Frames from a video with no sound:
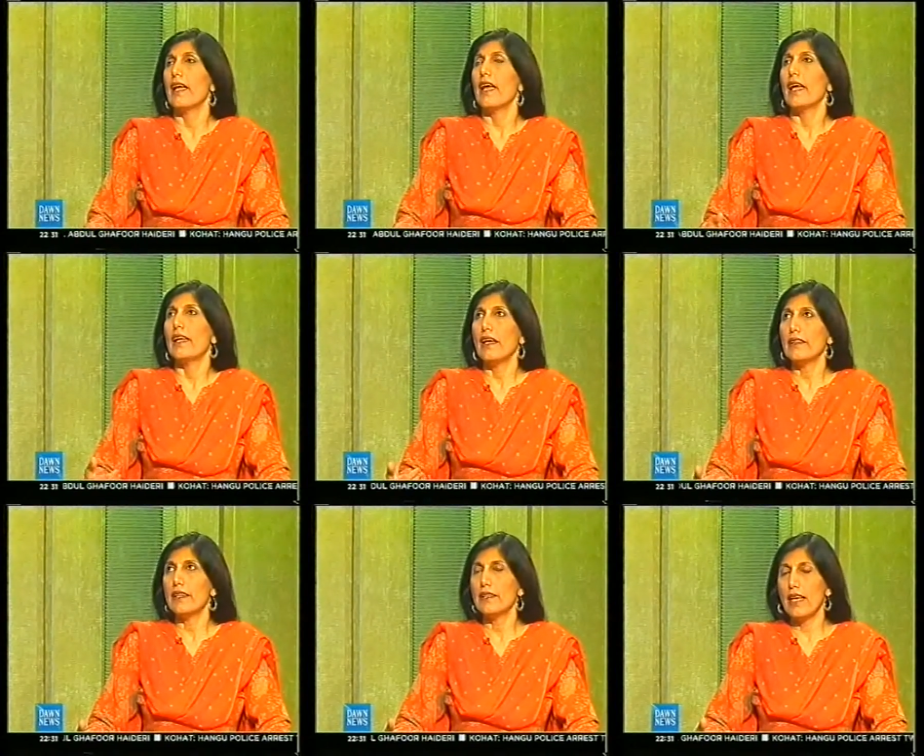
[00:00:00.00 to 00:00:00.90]
And I
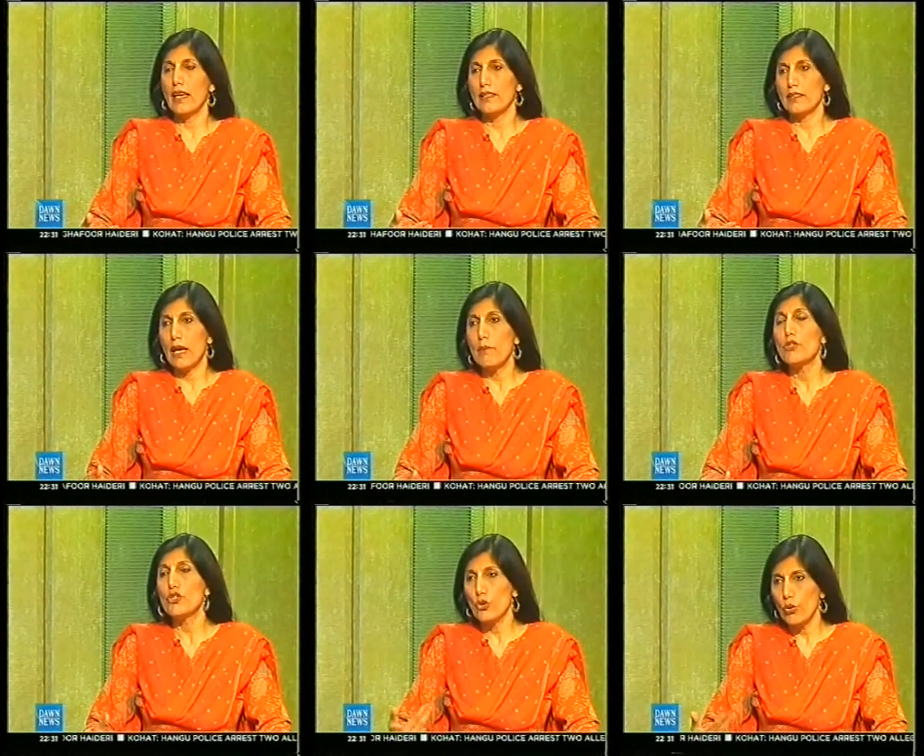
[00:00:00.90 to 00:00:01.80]
think that
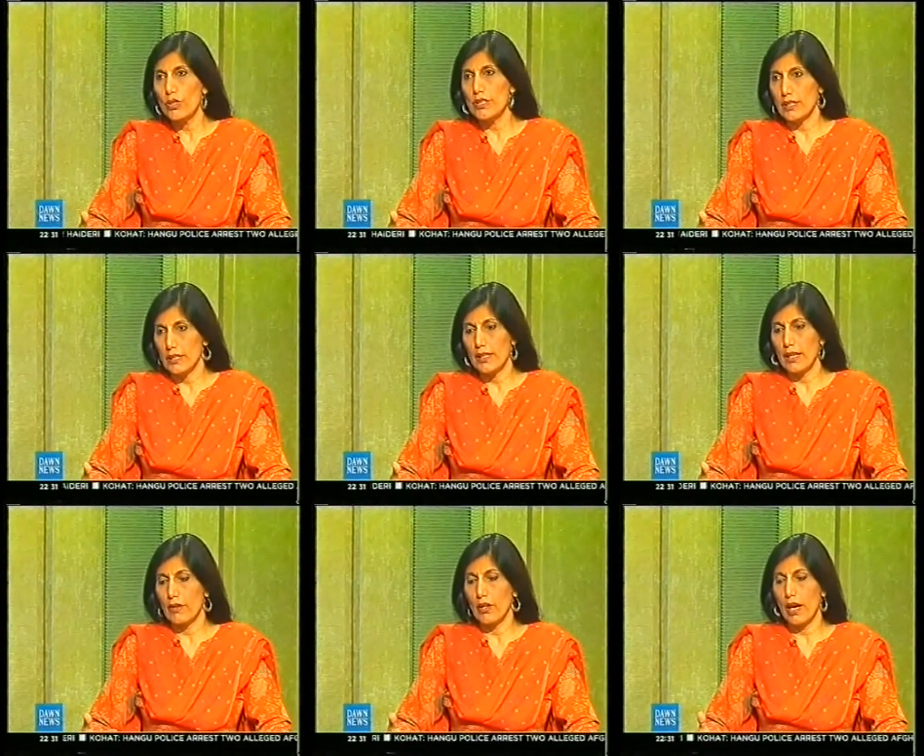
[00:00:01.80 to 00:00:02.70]
maturity,
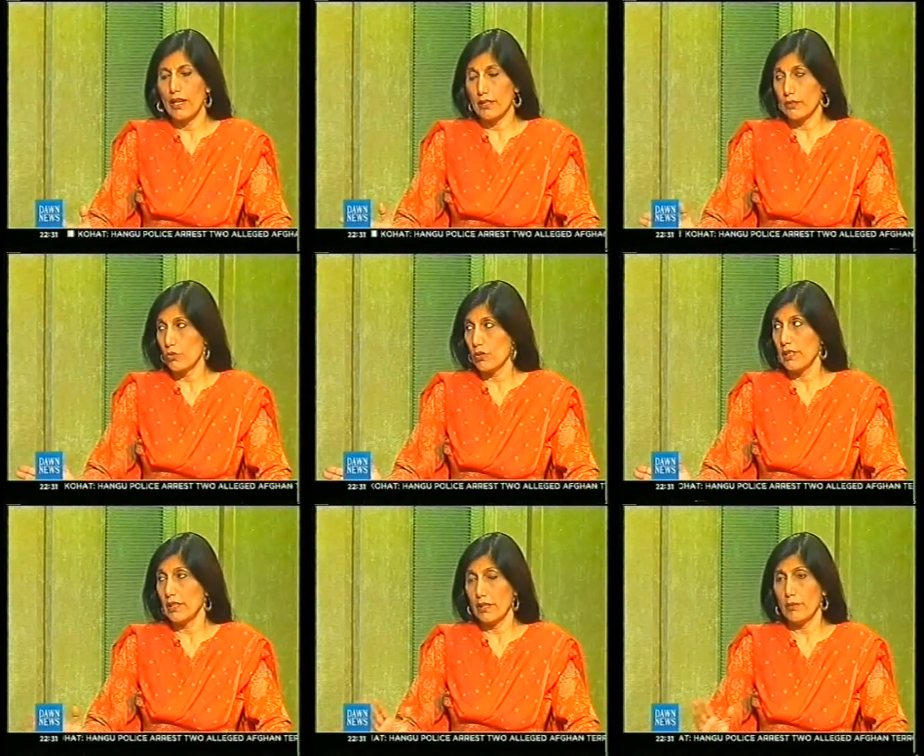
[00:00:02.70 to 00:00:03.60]
I totally
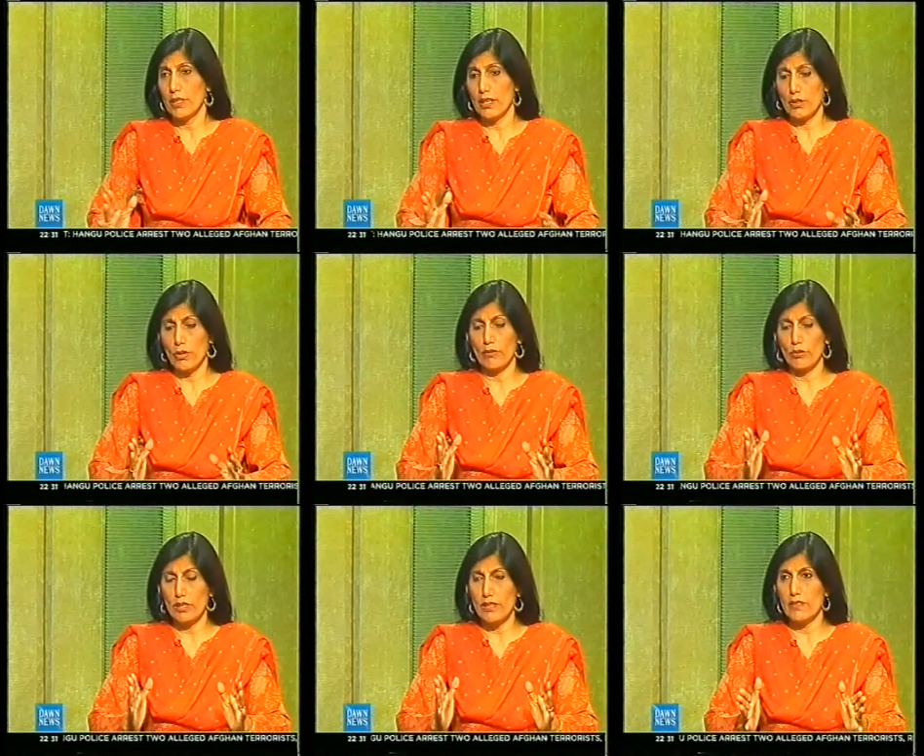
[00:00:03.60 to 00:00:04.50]
agree with her, you have to
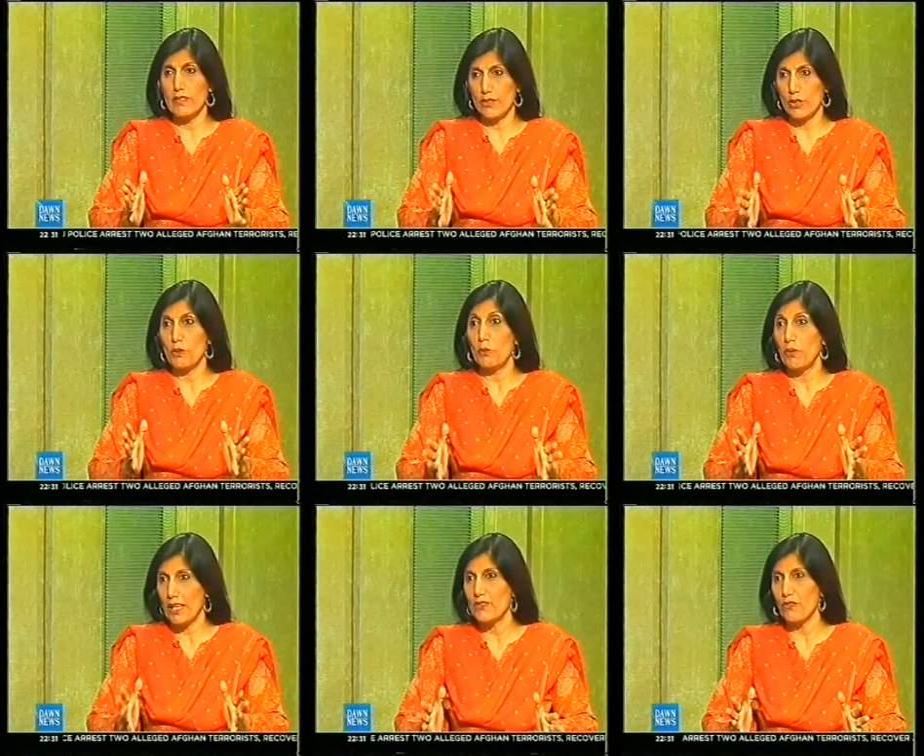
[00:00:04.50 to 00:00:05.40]
leave a system in
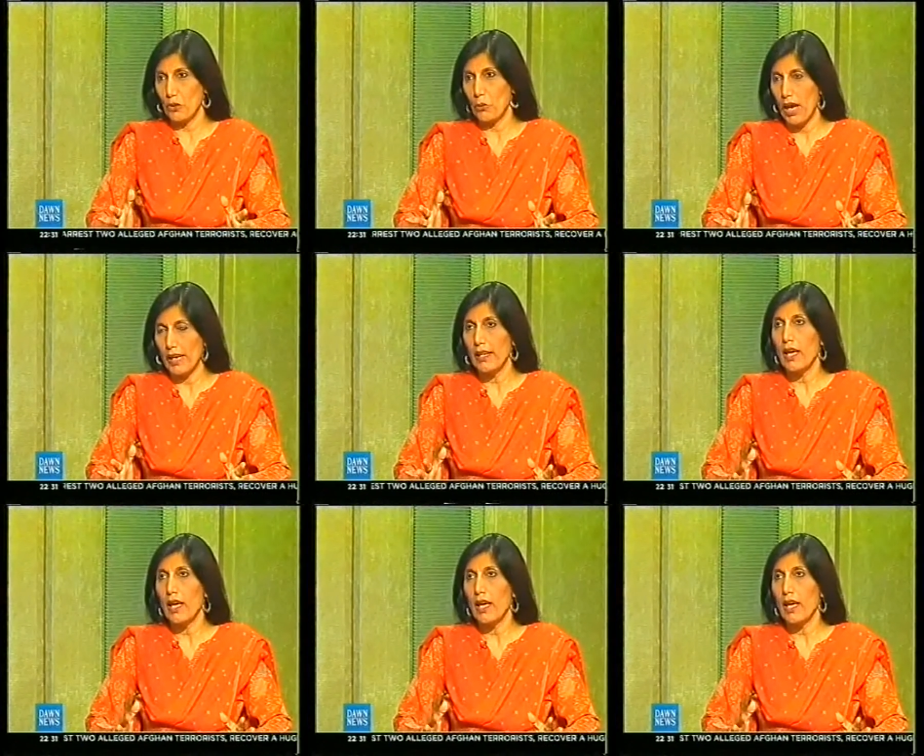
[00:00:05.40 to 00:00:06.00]
place for a while.